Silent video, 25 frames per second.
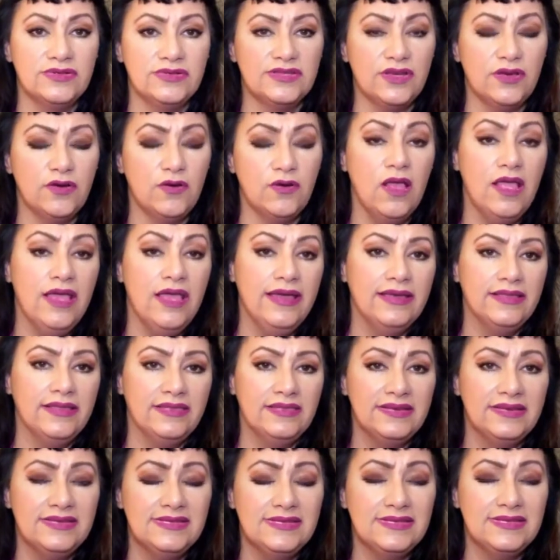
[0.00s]
So
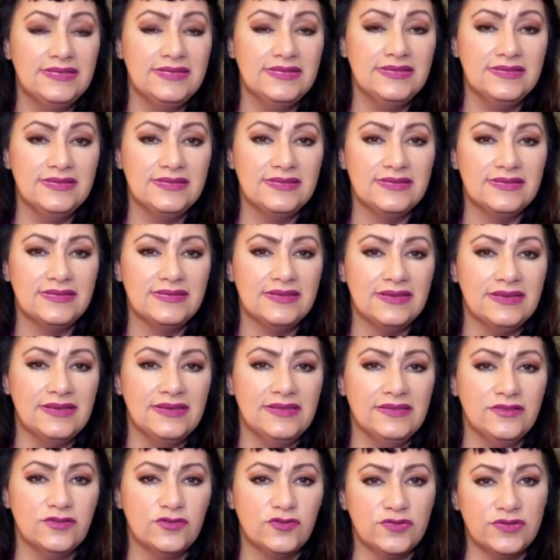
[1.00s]
this is
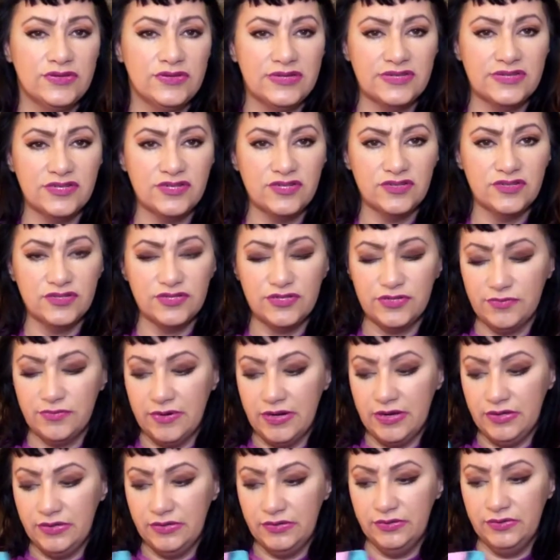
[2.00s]
in the traditional
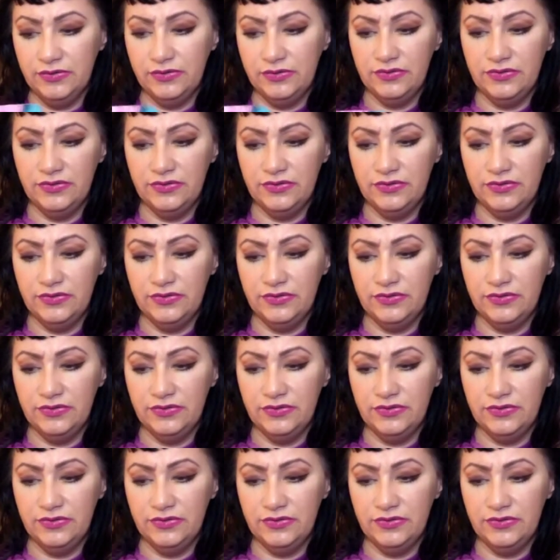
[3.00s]
tarot,